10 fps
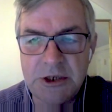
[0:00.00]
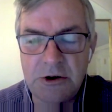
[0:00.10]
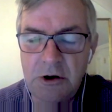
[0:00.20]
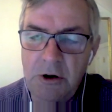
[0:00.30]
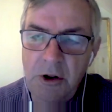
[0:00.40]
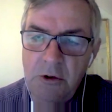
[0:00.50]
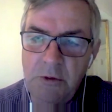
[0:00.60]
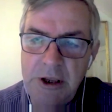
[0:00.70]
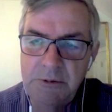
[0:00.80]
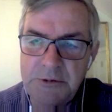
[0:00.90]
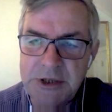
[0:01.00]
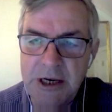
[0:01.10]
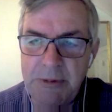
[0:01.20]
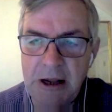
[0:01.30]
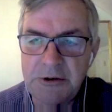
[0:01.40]
so we
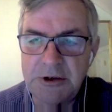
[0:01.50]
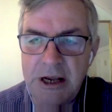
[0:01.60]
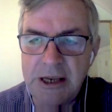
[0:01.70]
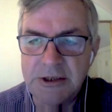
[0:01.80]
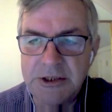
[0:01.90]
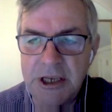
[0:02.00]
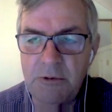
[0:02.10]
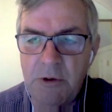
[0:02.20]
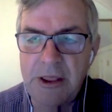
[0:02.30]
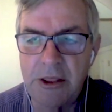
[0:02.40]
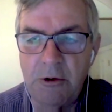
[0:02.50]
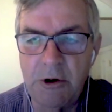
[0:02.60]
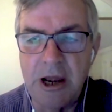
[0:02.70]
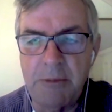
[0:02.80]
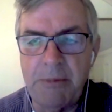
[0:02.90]
set about trying to see whether there
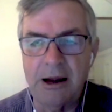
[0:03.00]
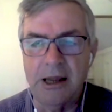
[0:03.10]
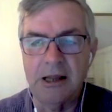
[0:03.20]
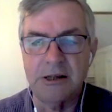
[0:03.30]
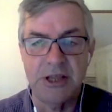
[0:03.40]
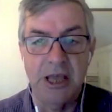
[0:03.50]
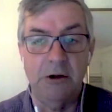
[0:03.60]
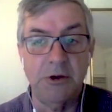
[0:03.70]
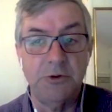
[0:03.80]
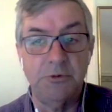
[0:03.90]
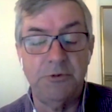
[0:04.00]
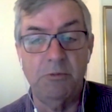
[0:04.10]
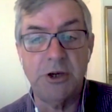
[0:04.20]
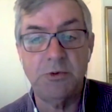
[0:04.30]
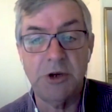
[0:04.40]
were any parallels there
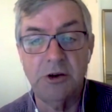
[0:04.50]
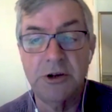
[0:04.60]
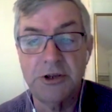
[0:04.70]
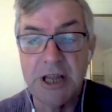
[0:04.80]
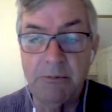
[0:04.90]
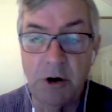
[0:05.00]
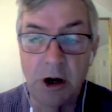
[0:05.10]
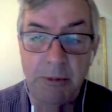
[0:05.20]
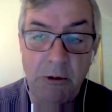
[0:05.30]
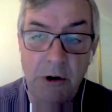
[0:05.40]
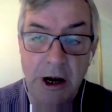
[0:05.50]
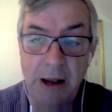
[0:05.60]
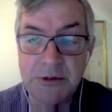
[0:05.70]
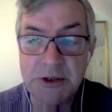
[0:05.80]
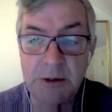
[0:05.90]
from which we can understand more about
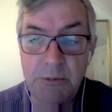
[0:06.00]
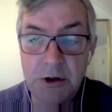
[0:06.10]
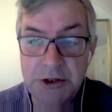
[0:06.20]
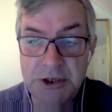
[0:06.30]
what happens in both